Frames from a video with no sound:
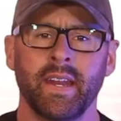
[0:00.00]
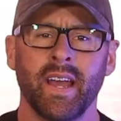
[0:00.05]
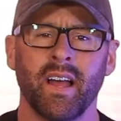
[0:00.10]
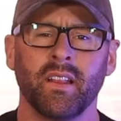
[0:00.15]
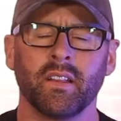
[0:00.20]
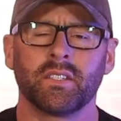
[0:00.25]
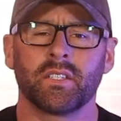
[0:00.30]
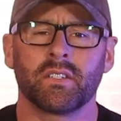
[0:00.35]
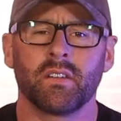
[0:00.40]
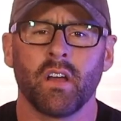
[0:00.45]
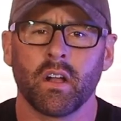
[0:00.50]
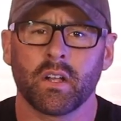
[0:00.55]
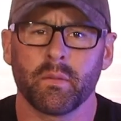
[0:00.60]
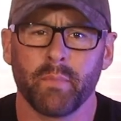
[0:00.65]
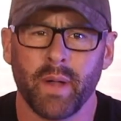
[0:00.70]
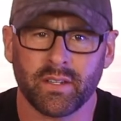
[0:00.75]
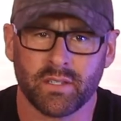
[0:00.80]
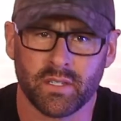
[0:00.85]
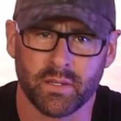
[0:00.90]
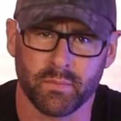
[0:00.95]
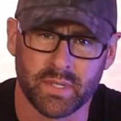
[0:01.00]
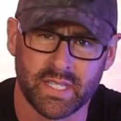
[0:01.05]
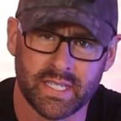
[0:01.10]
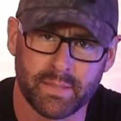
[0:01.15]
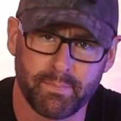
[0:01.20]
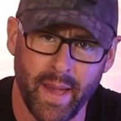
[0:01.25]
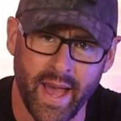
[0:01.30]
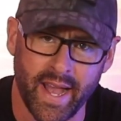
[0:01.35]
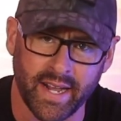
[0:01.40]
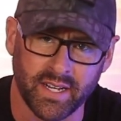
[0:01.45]
now let's talk about some
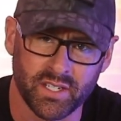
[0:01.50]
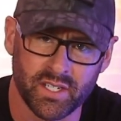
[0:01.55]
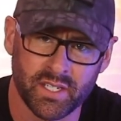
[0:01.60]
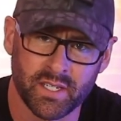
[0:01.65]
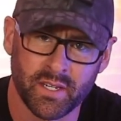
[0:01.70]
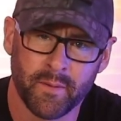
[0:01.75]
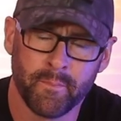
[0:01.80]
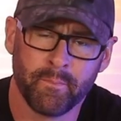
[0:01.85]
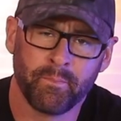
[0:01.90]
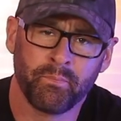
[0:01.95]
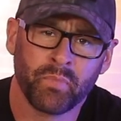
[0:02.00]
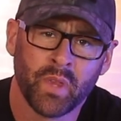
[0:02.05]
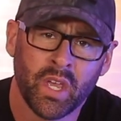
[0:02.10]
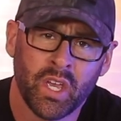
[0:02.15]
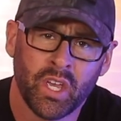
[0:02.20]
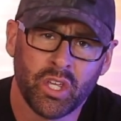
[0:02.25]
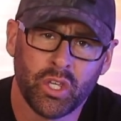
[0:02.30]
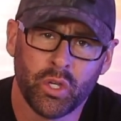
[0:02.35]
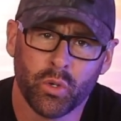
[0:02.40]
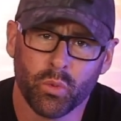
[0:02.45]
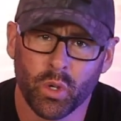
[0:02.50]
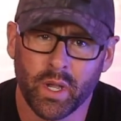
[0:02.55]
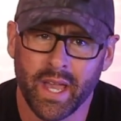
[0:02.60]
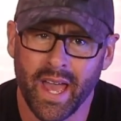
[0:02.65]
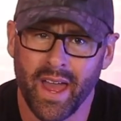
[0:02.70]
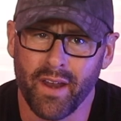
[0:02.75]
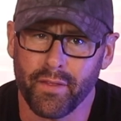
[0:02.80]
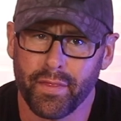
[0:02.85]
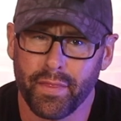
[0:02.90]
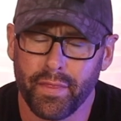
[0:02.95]
specs. You will
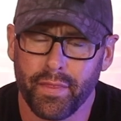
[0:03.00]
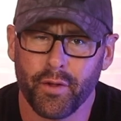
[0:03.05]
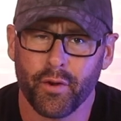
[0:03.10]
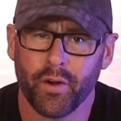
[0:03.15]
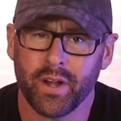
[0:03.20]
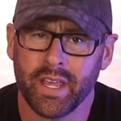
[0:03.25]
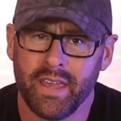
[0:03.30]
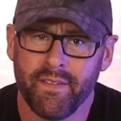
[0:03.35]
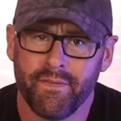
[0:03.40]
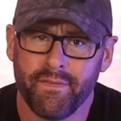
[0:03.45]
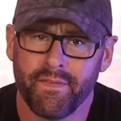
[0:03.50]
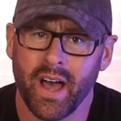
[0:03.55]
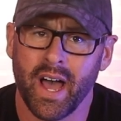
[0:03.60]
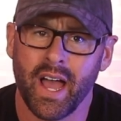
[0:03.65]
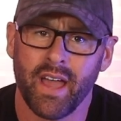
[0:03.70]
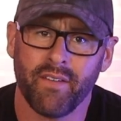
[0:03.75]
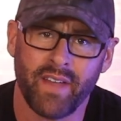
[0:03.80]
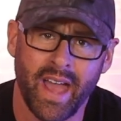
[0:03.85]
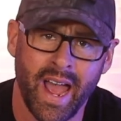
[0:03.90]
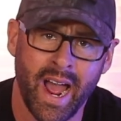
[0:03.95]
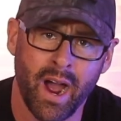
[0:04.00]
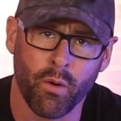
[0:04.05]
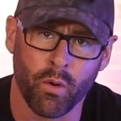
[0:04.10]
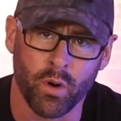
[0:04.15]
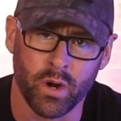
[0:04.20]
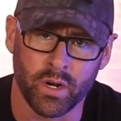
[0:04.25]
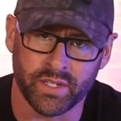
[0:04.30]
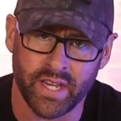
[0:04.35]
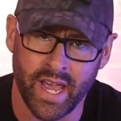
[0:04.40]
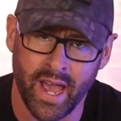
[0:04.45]
get 35
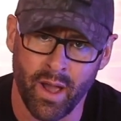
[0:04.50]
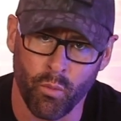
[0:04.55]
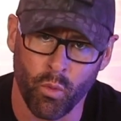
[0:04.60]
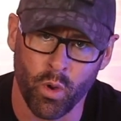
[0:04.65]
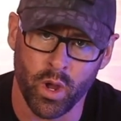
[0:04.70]
hours at